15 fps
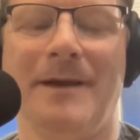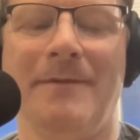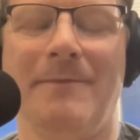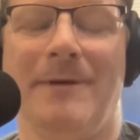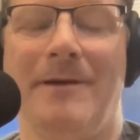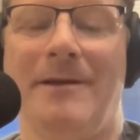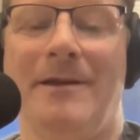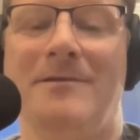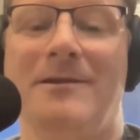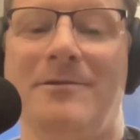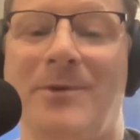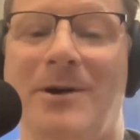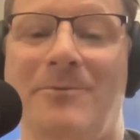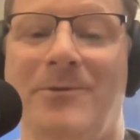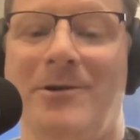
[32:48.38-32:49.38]
And this
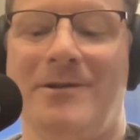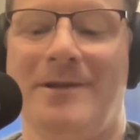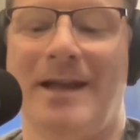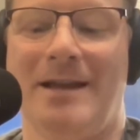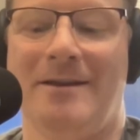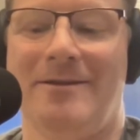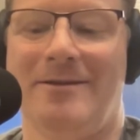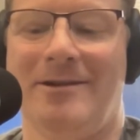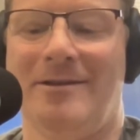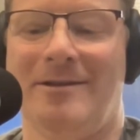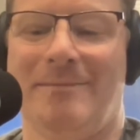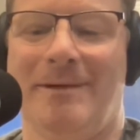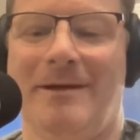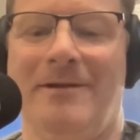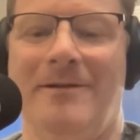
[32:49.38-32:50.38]
is one where it's not just
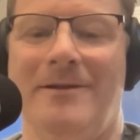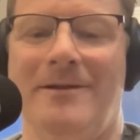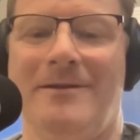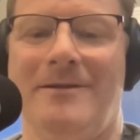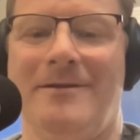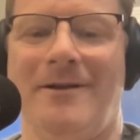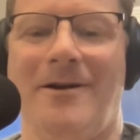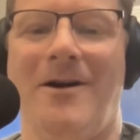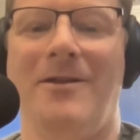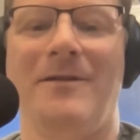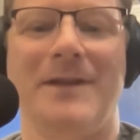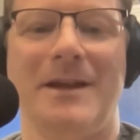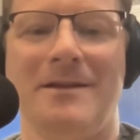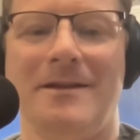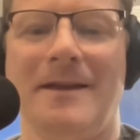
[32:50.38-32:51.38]
a pill; it's all
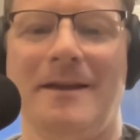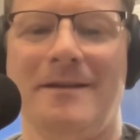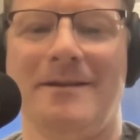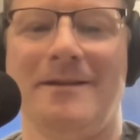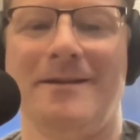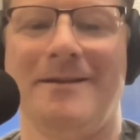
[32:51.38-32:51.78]
of these things.